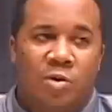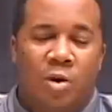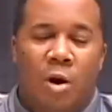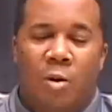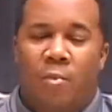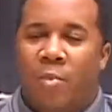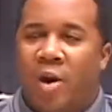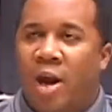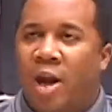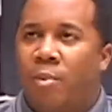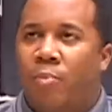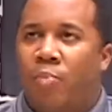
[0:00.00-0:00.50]
our
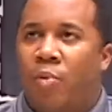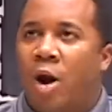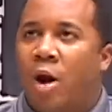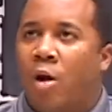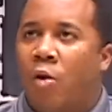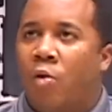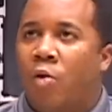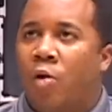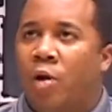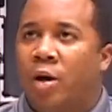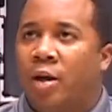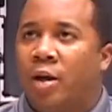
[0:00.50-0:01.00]
main
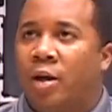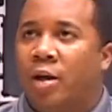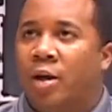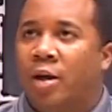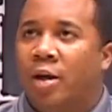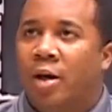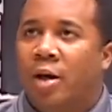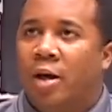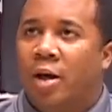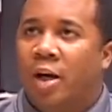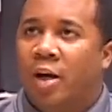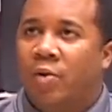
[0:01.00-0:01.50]
priority
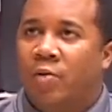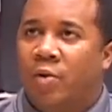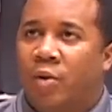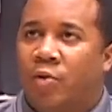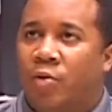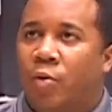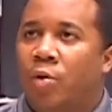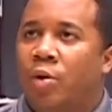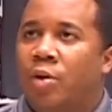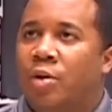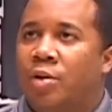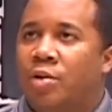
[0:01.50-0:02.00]
in
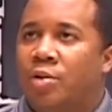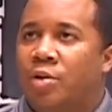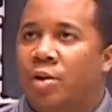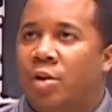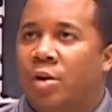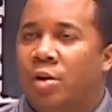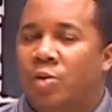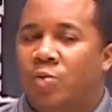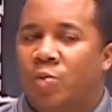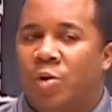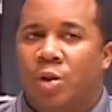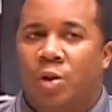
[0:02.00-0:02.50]
recruiting this year
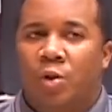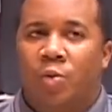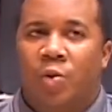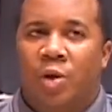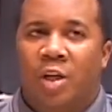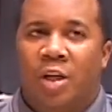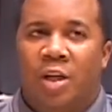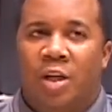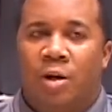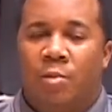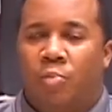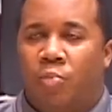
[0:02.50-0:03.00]
because we knew what
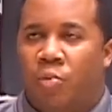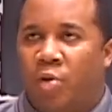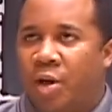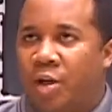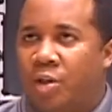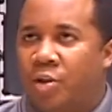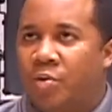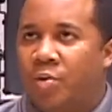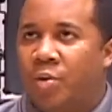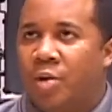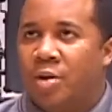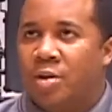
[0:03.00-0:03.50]
he could bring
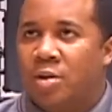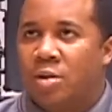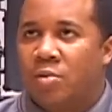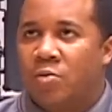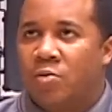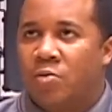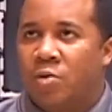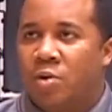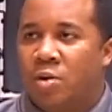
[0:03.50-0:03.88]
to us with,